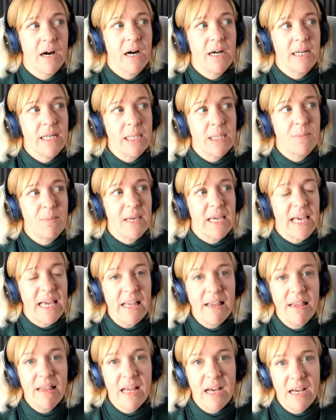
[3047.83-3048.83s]
I need to be
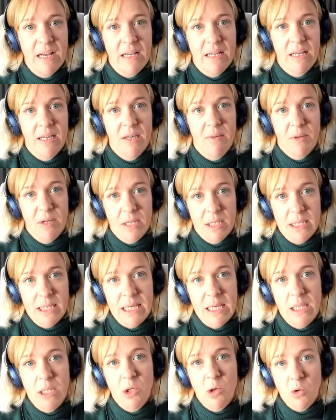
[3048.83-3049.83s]
in that
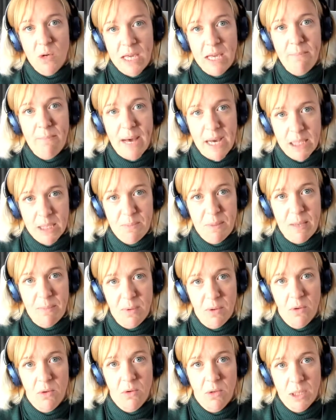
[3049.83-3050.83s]
community talking back to
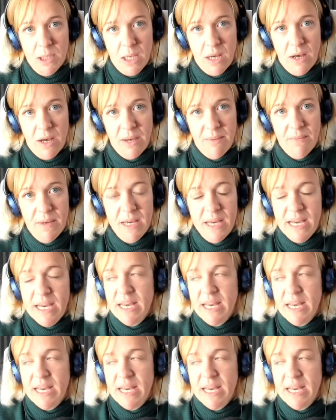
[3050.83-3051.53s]
people all the time.